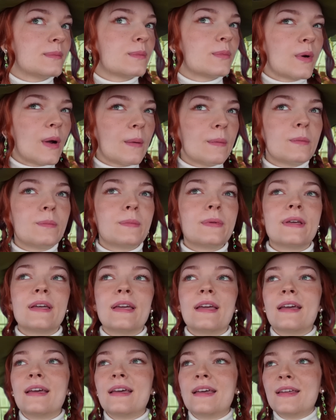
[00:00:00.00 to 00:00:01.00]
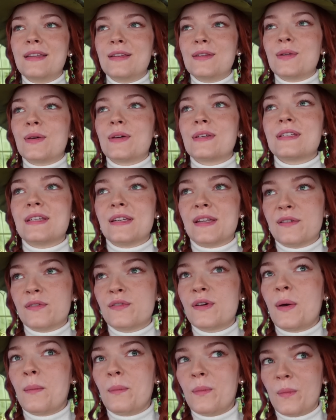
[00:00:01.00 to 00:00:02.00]
Probably not enough
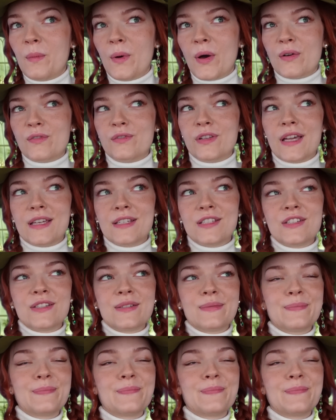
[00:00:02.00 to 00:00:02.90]
mock flesh.